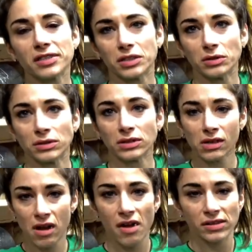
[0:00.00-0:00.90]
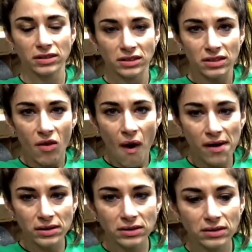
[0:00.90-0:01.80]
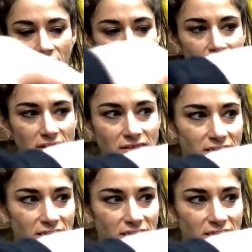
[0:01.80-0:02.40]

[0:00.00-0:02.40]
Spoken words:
So you'd have stone to shoulder, sprint 50